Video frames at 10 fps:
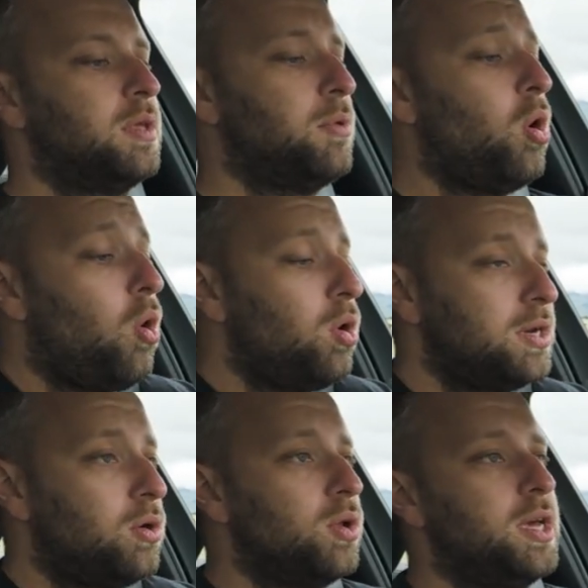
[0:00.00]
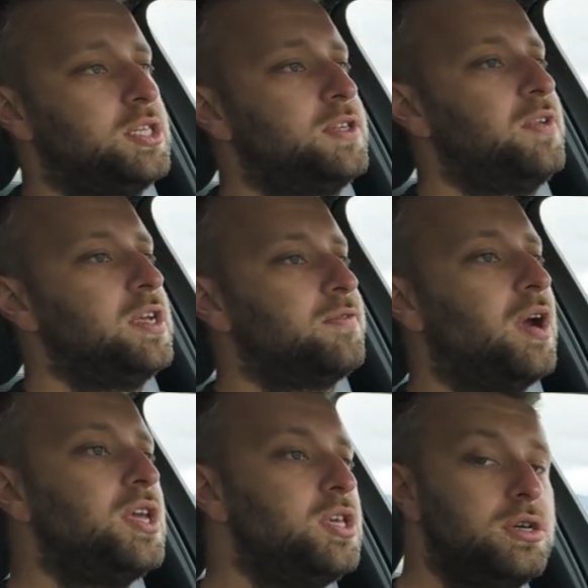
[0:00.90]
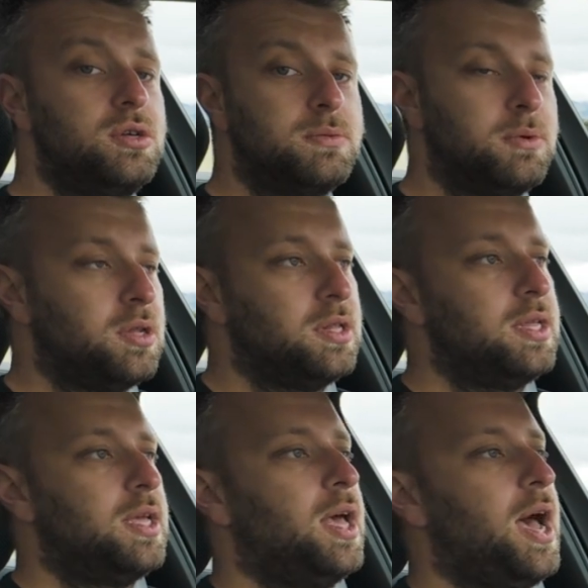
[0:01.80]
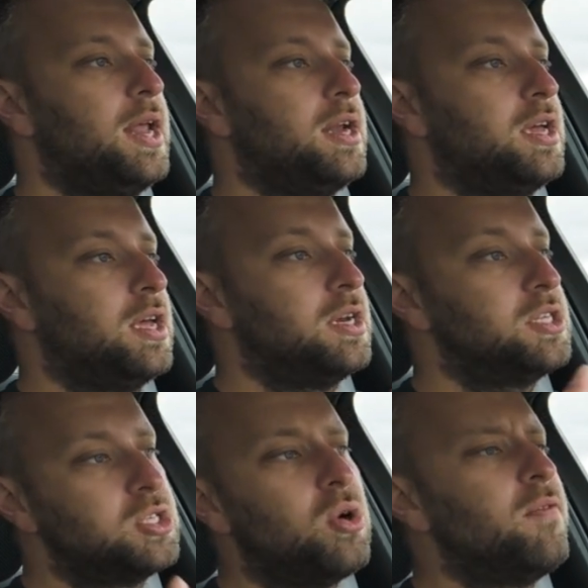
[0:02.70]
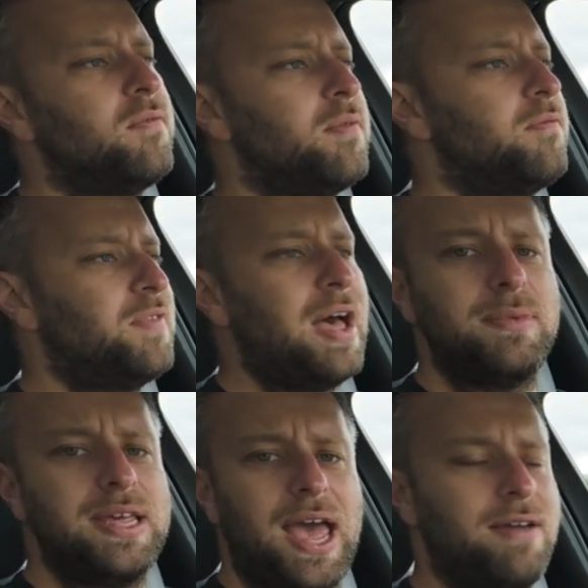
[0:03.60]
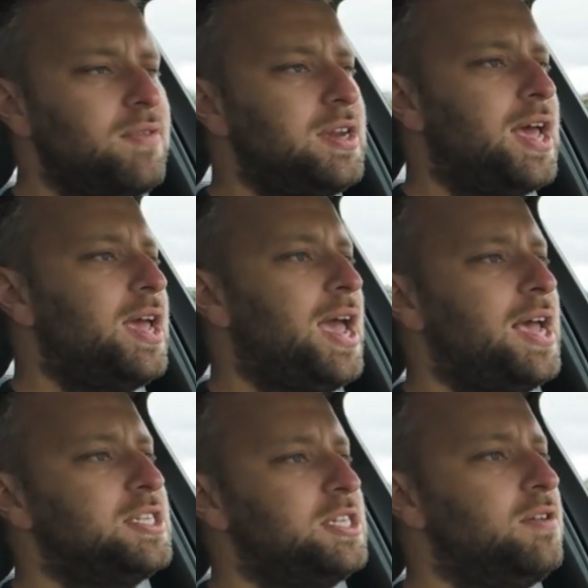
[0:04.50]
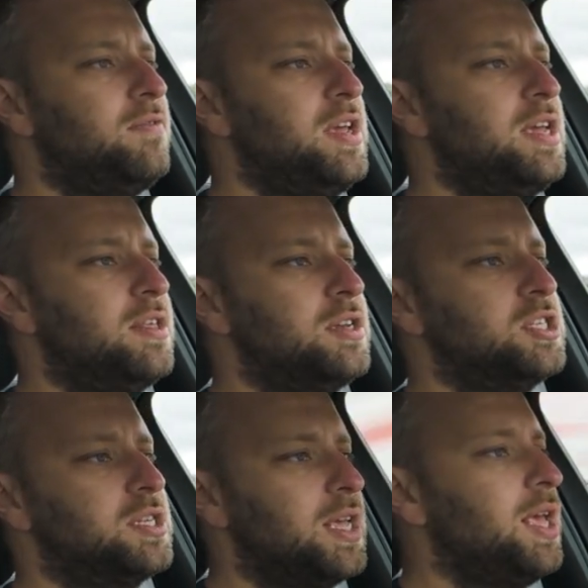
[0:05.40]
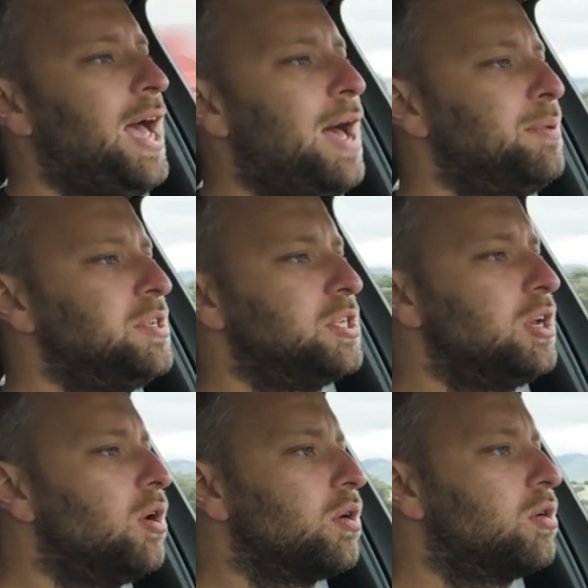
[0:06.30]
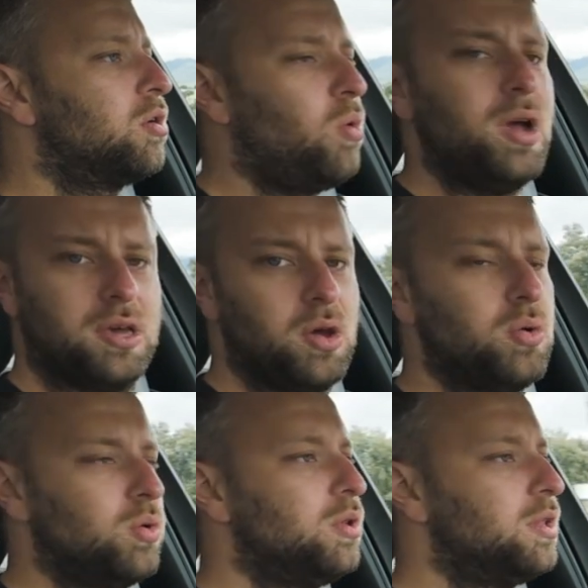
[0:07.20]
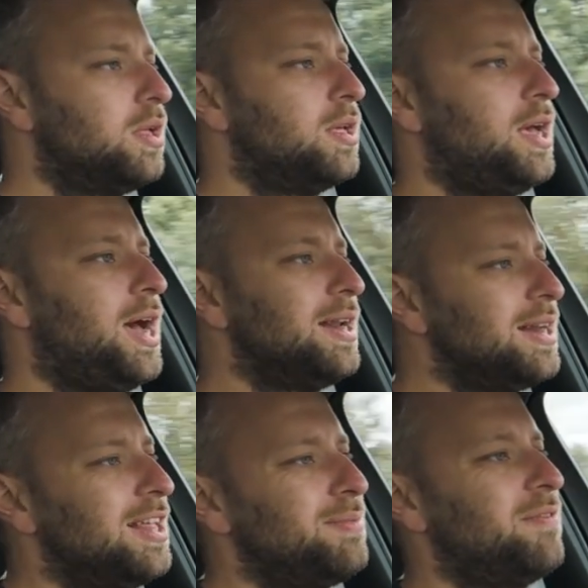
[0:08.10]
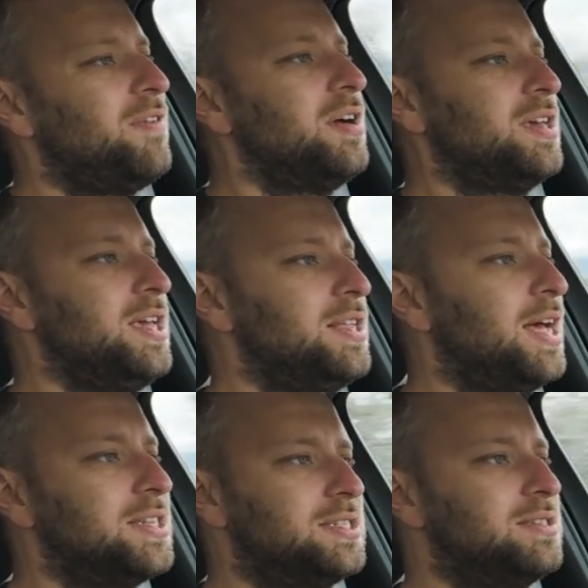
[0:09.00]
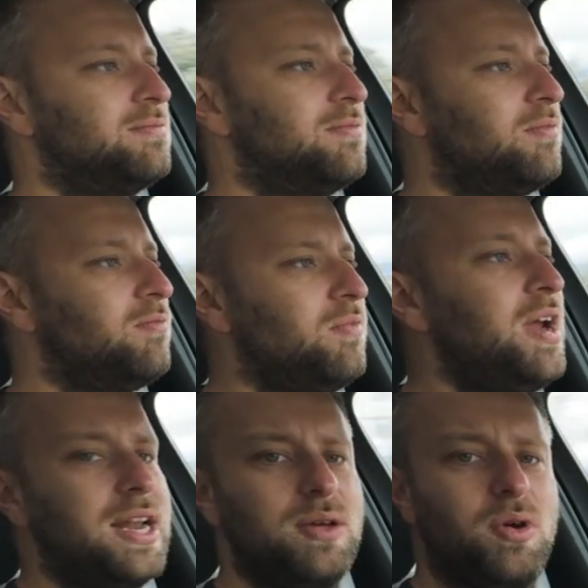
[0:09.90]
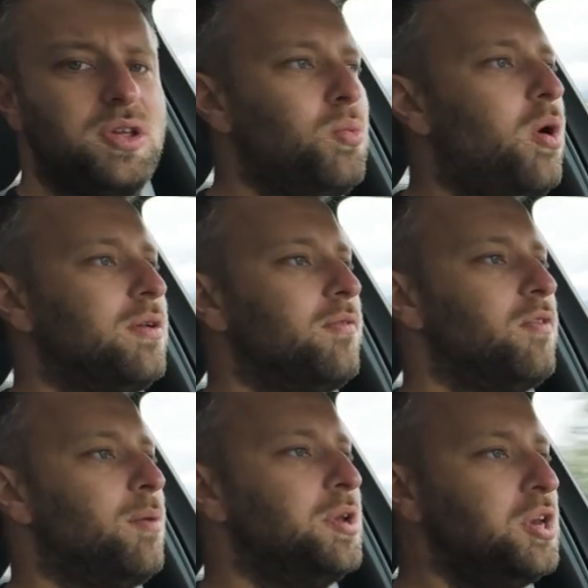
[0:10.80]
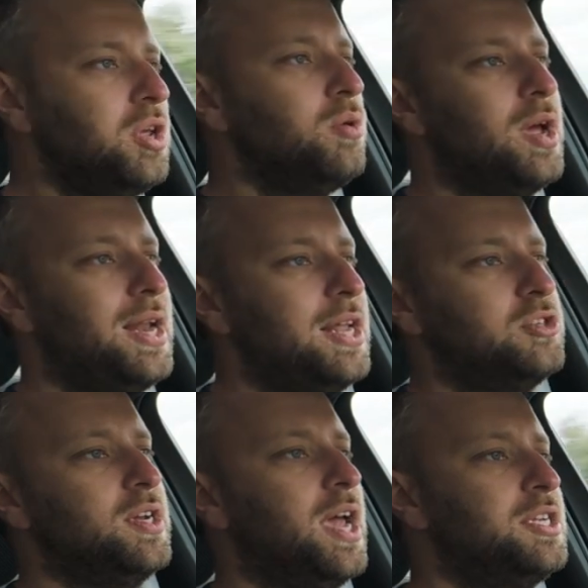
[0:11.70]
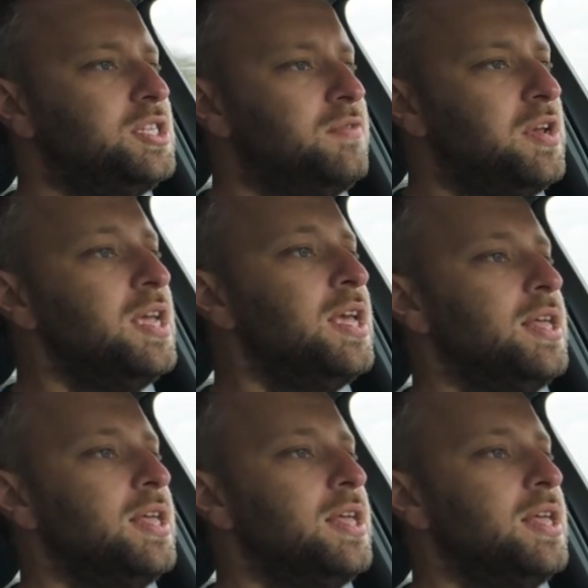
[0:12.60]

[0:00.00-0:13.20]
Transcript: But all in all, it just feels very usable and like a sort of family everyday SUV that just happens to look quite cool and a little bit funky, and that's really what you want from a new electric SUV.